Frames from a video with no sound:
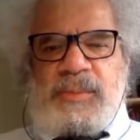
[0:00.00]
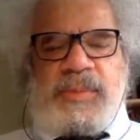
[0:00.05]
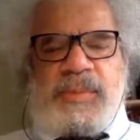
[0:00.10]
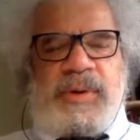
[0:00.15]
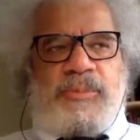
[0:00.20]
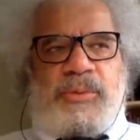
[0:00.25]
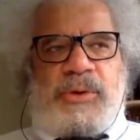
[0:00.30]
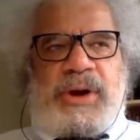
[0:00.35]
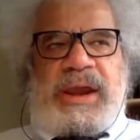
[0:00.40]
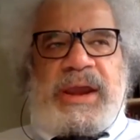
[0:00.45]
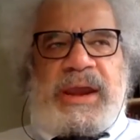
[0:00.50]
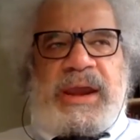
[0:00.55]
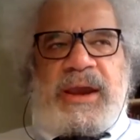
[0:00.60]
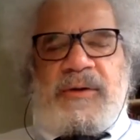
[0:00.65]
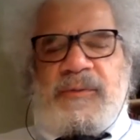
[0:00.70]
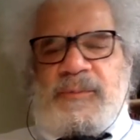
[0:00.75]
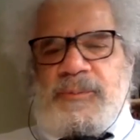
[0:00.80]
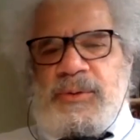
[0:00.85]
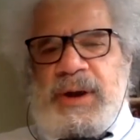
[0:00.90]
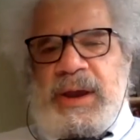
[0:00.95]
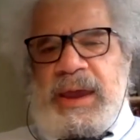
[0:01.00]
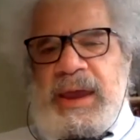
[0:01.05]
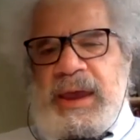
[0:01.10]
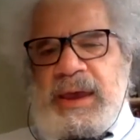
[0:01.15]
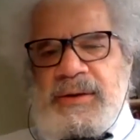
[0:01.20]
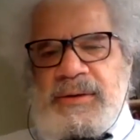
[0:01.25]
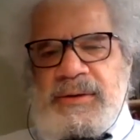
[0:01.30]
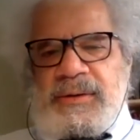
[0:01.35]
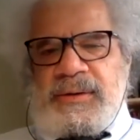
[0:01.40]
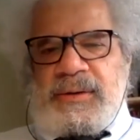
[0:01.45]
but breaking of
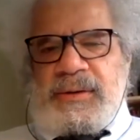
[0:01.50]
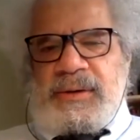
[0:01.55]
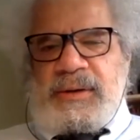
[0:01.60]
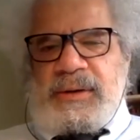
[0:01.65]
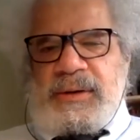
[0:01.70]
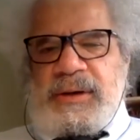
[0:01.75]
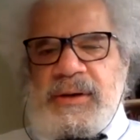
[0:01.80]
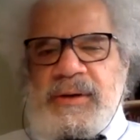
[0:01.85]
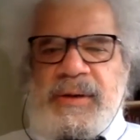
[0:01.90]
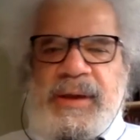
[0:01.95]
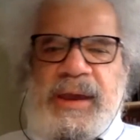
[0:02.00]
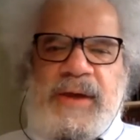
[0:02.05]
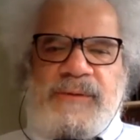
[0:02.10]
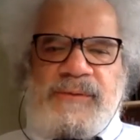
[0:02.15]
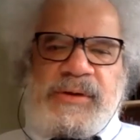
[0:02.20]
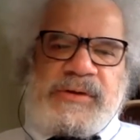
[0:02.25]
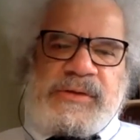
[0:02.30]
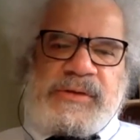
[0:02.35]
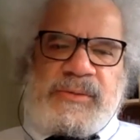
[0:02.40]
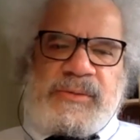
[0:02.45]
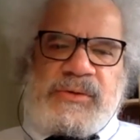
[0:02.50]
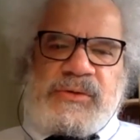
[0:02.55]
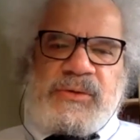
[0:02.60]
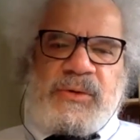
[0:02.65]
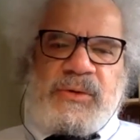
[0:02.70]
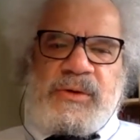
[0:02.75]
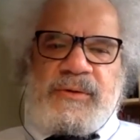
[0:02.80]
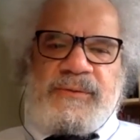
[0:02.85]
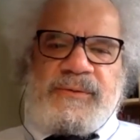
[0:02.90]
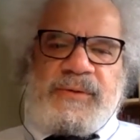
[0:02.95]
bread, having some
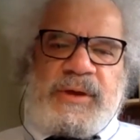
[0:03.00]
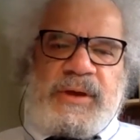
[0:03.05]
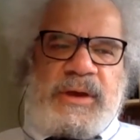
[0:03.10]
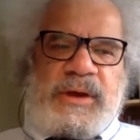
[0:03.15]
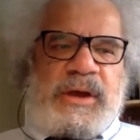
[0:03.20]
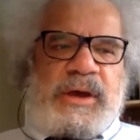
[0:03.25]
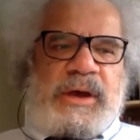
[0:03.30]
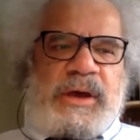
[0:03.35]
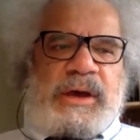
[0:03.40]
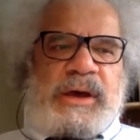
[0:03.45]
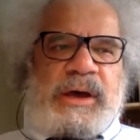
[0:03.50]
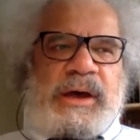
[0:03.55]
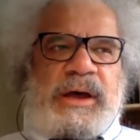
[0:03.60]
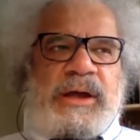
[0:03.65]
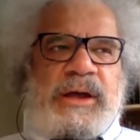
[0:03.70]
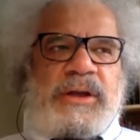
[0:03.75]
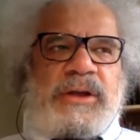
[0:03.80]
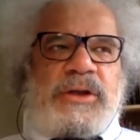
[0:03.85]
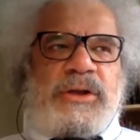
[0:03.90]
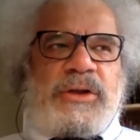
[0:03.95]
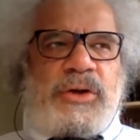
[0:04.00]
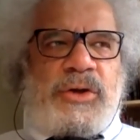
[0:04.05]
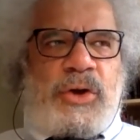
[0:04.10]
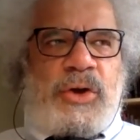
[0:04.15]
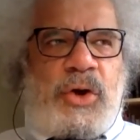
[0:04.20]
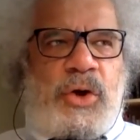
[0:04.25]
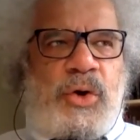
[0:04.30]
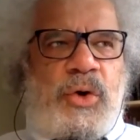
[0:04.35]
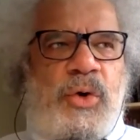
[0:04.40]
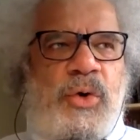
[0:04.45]
sort of
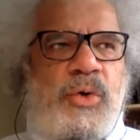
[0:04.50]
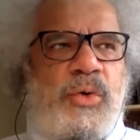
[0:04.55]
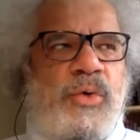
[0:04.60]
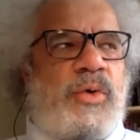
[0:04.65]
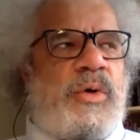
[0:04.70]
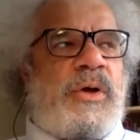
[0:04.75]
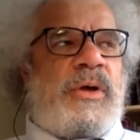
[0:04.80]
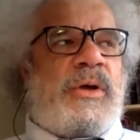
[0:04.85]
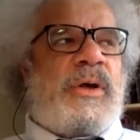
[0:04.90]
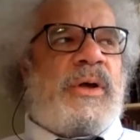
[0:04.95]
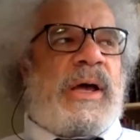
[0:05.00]
low,